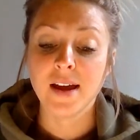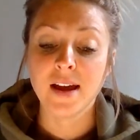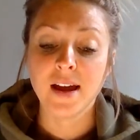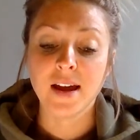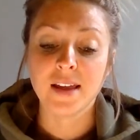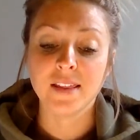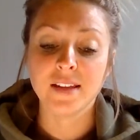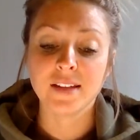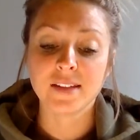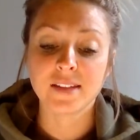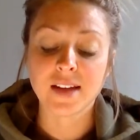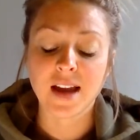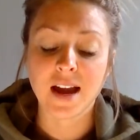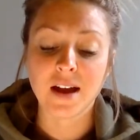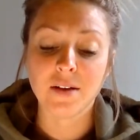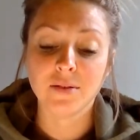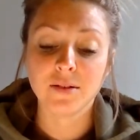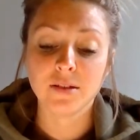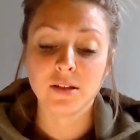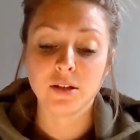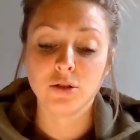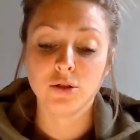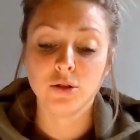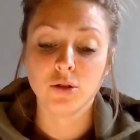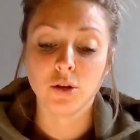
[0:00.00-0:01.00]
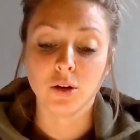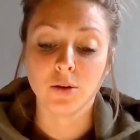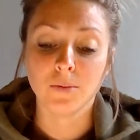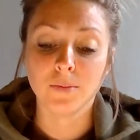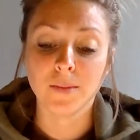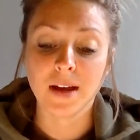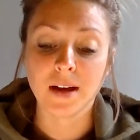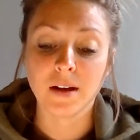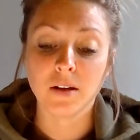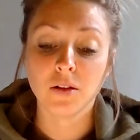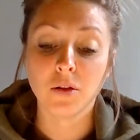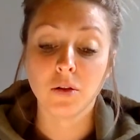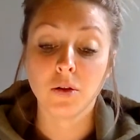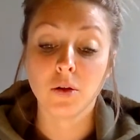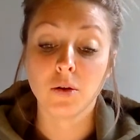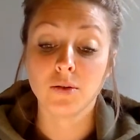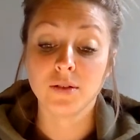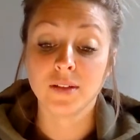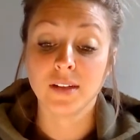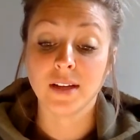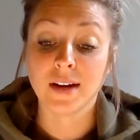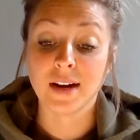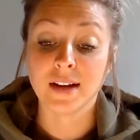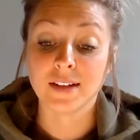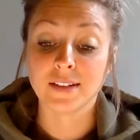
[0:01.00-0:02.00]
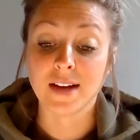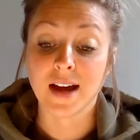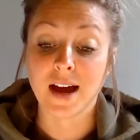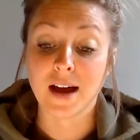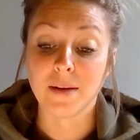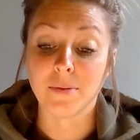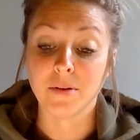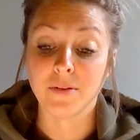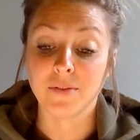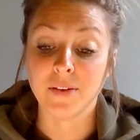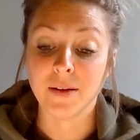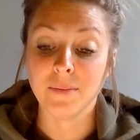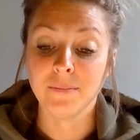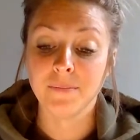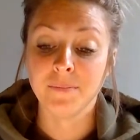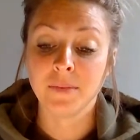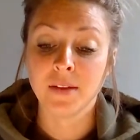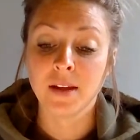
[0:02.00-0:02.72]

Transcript: and the sky was a dome that closed in on top of it.